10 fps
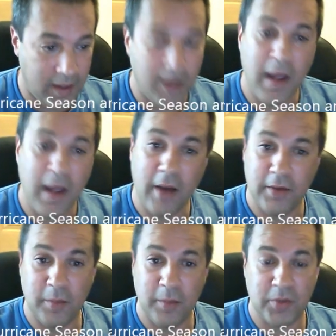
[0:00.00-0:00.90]
out
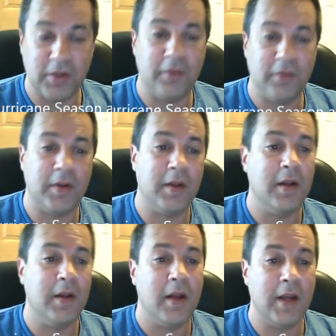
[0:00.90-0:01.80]
in the Pacific
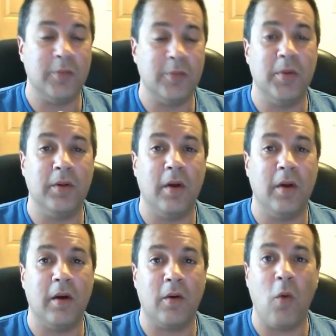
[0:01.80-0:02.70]
has been
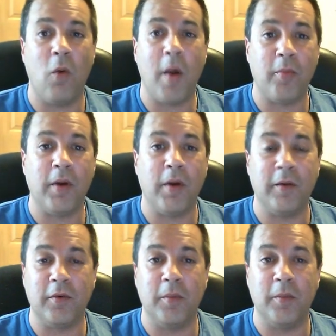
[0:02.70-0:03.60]
cooperating
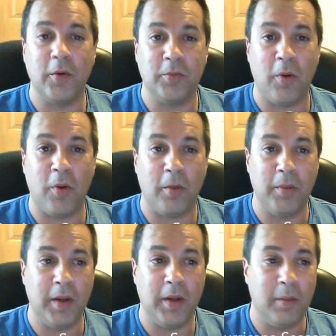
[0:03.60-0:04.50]
for the most part,
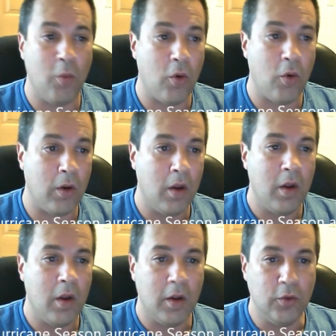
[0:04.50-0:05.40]
being more
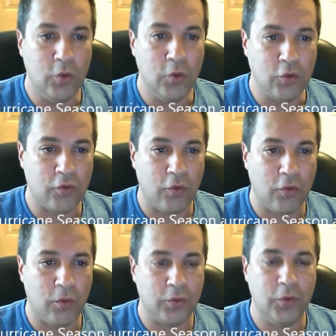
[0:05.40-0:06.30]

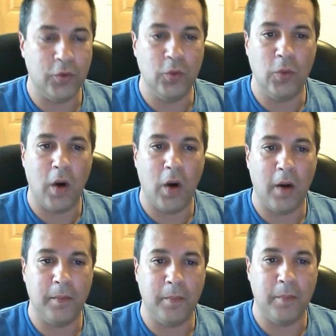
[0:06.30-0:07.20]
neutral to
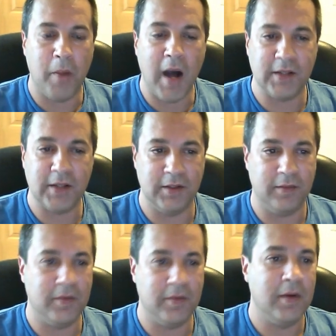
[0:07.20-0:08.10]

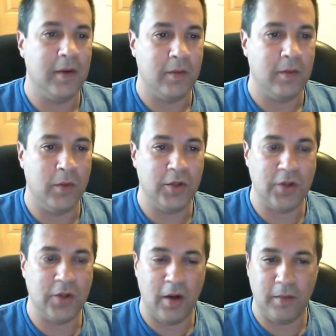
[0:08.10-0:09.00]
positive,
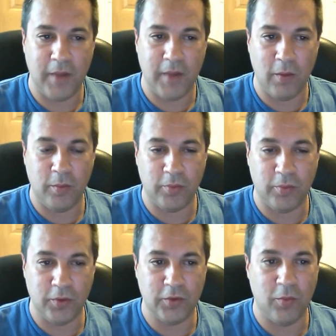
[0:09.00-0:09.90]
which that would
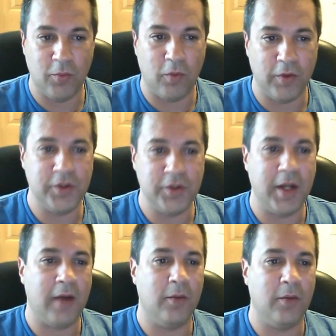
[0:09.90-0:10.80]
produce more ridging
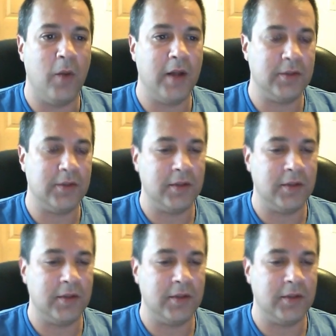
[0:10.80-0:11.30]
out in the west,